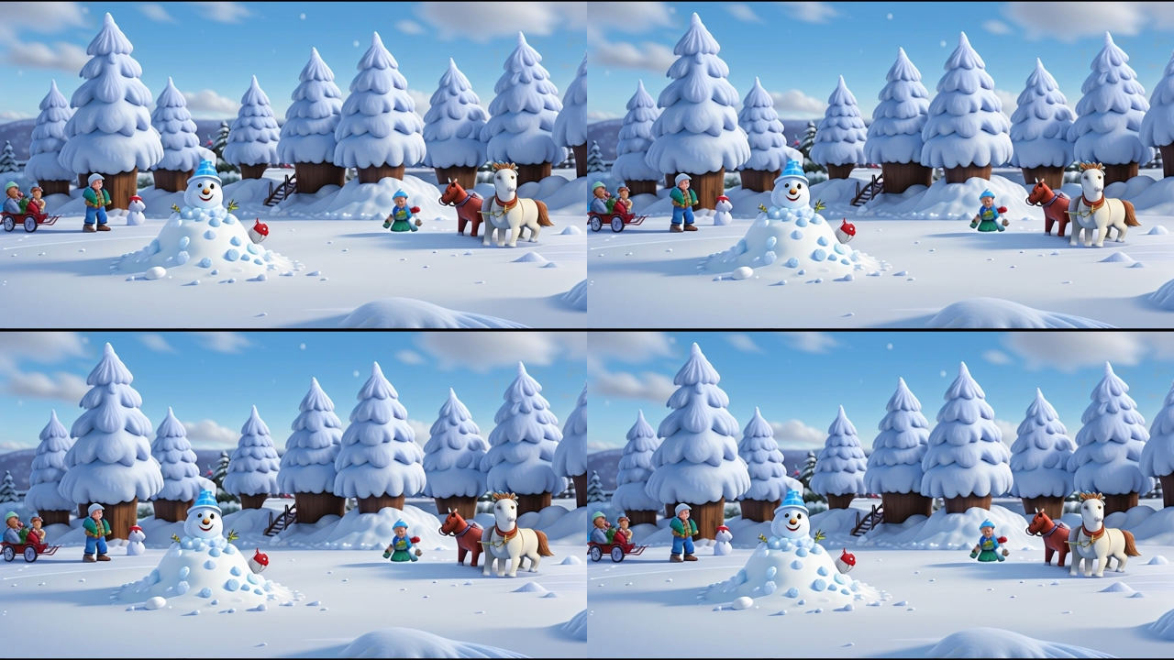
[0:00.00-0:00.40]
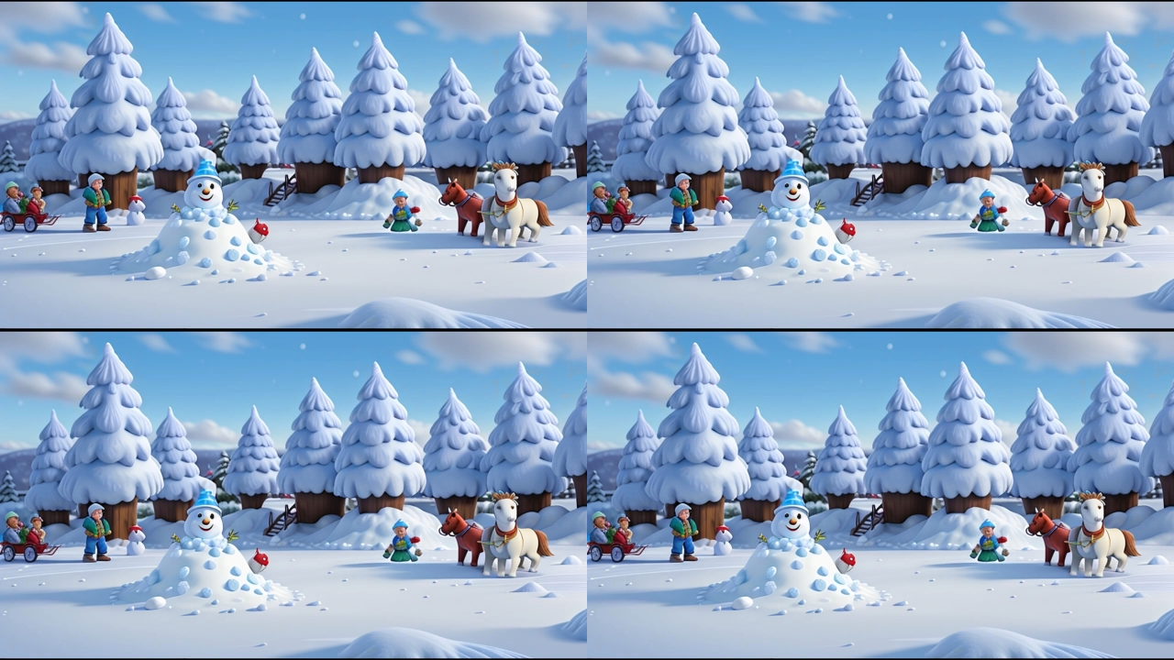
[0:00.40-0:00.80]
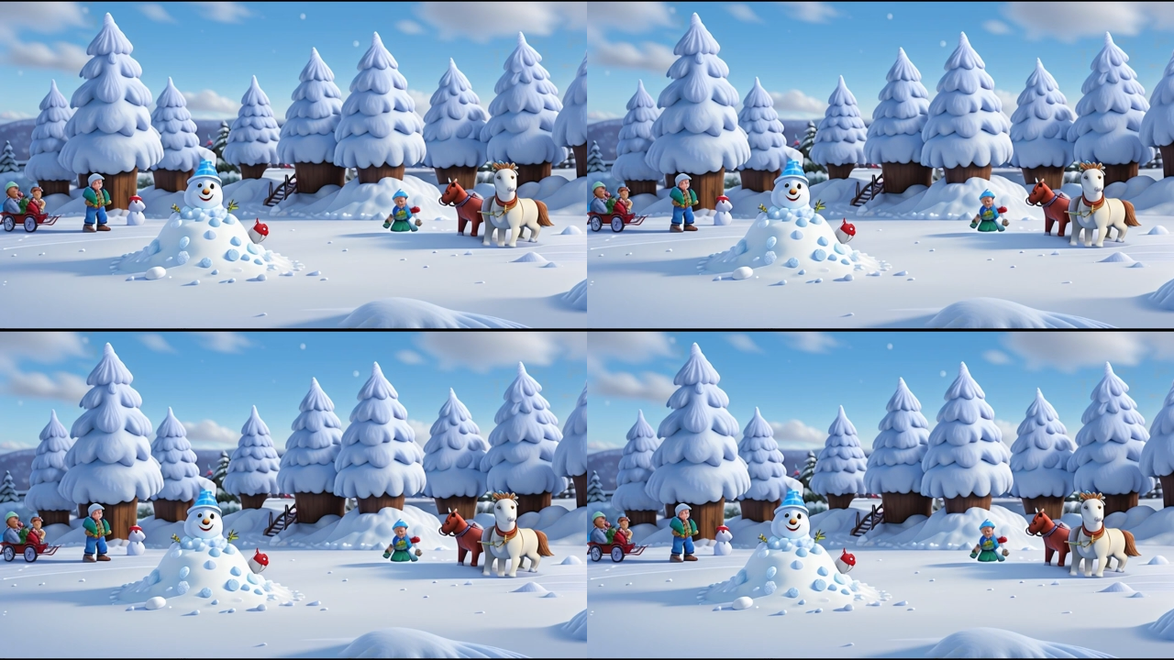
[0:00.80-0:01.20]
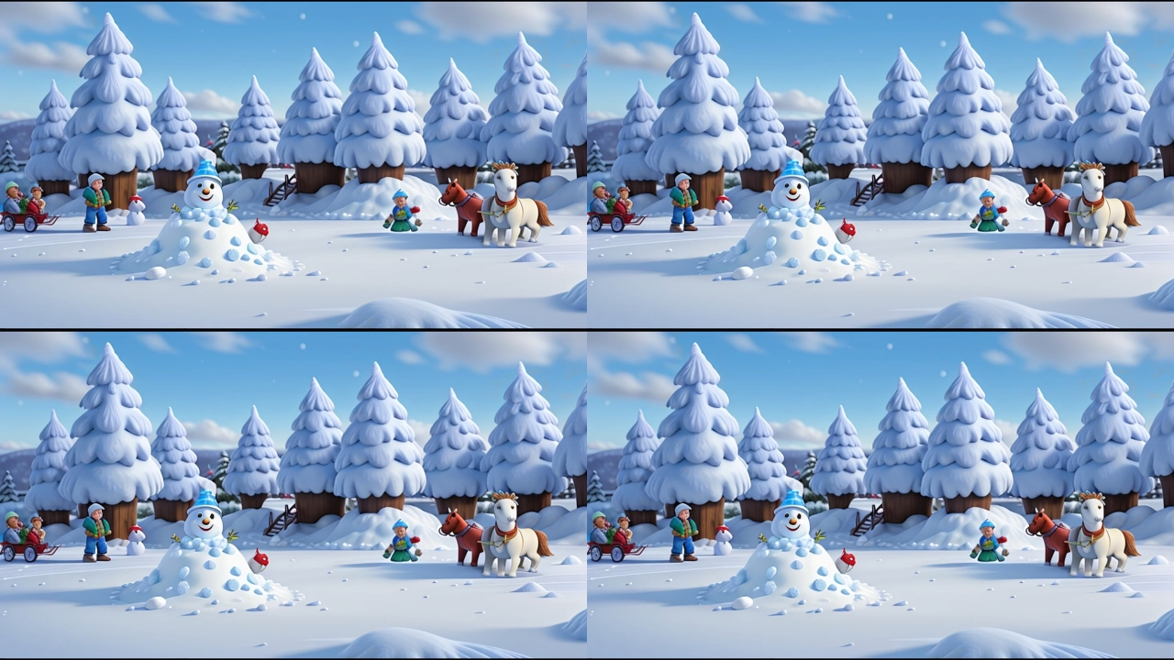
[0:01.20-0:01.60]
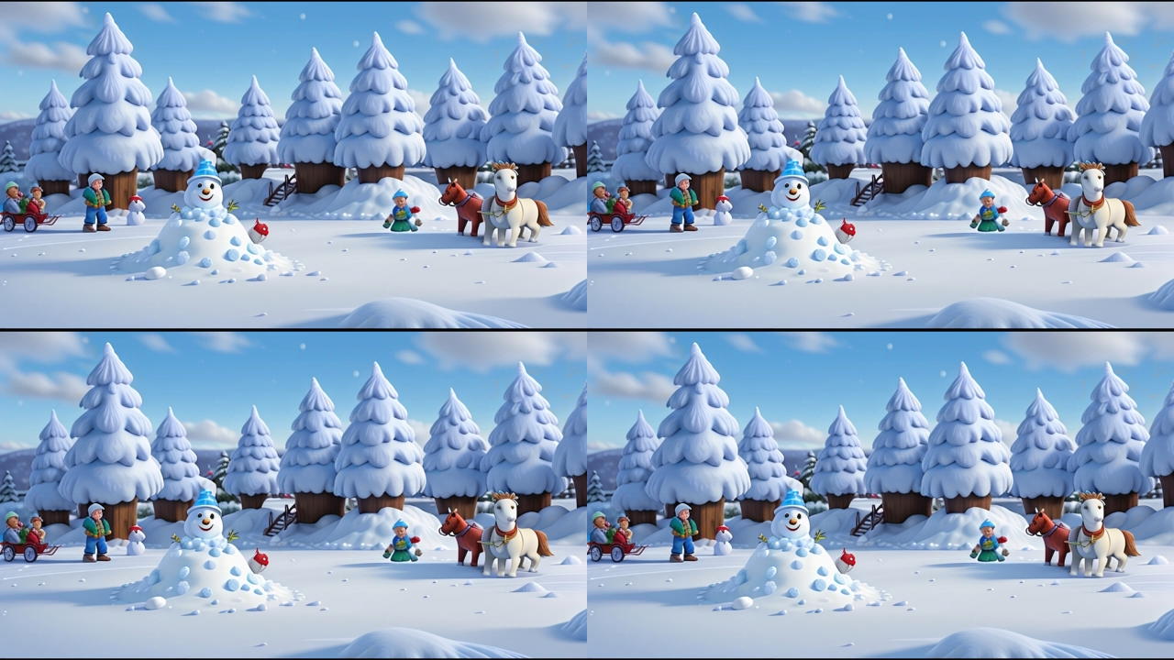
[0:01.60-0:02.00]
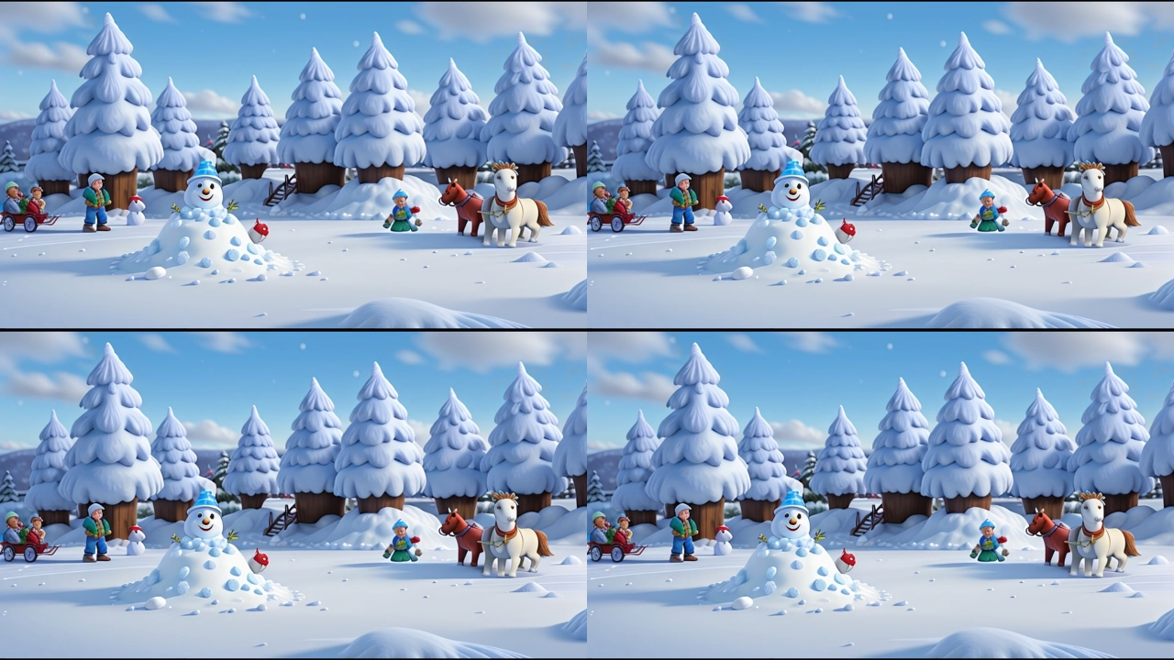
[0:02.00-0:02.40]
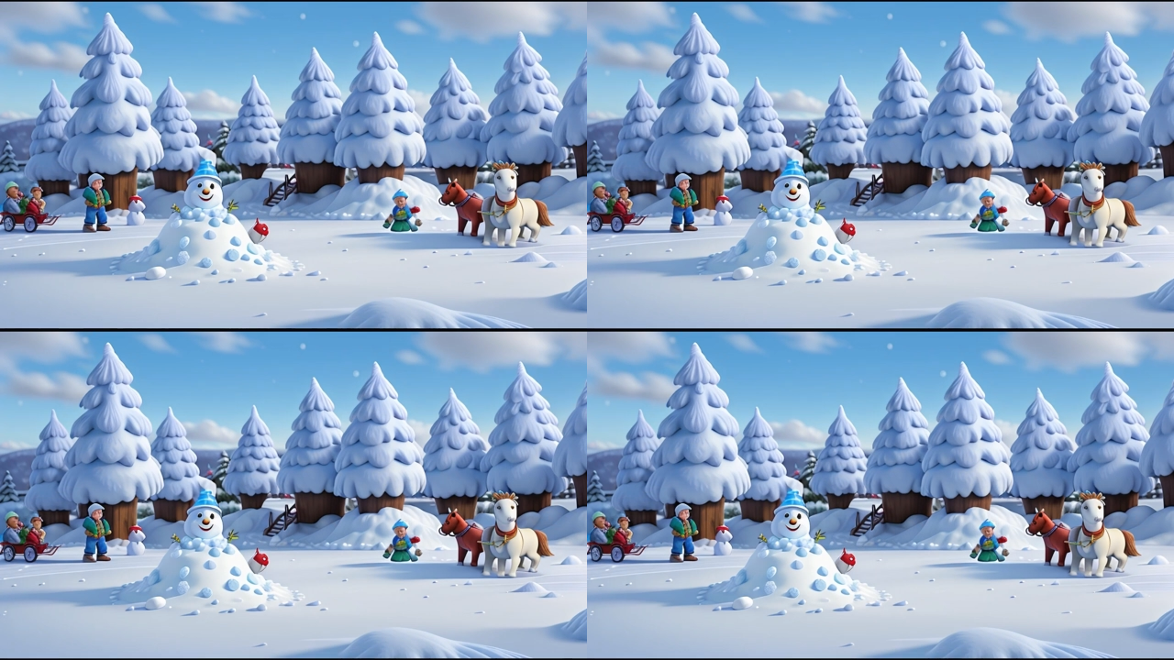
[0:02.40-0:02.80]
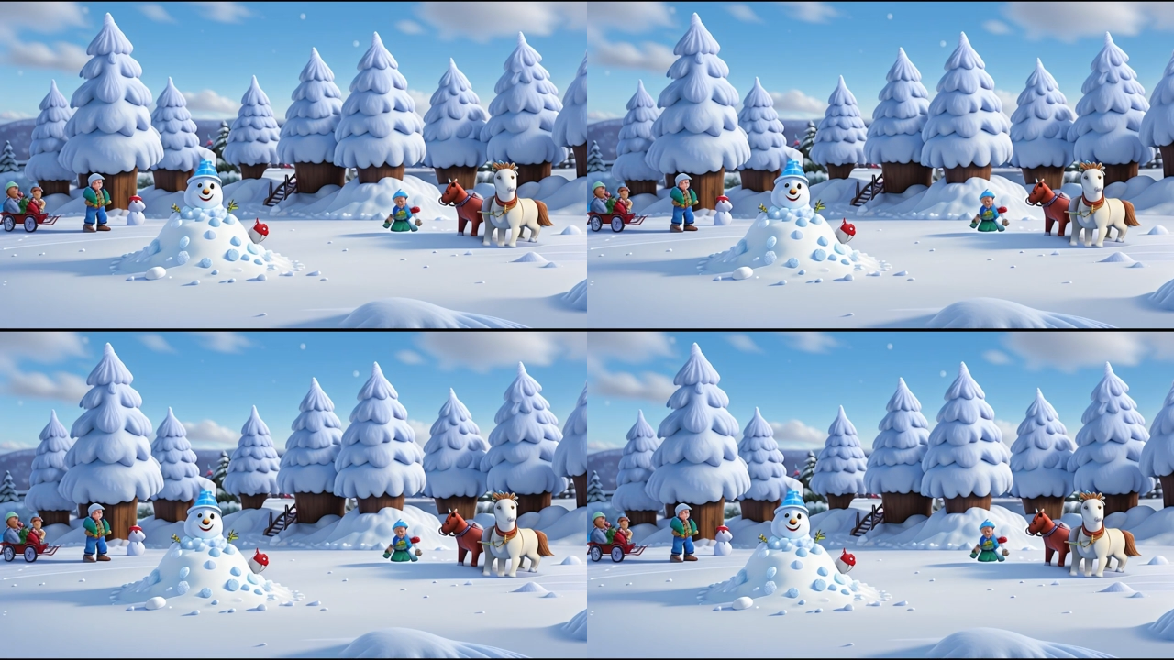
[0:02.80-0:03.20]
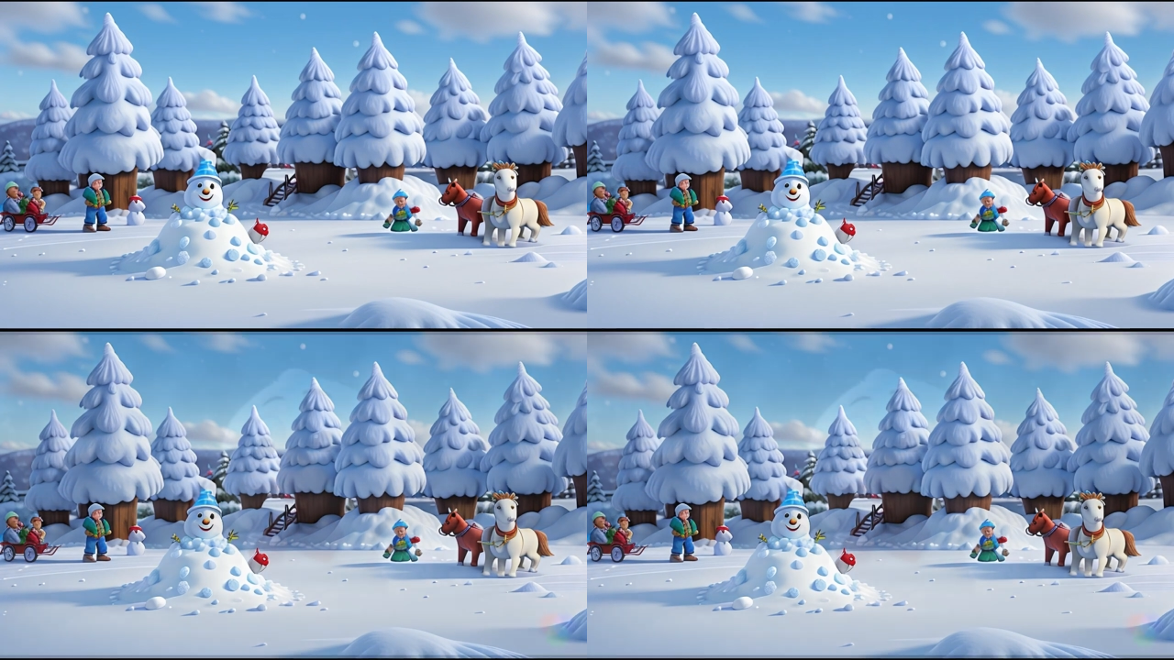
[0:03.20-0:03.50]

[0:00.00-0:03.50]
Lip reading: [unreadable: no face in view]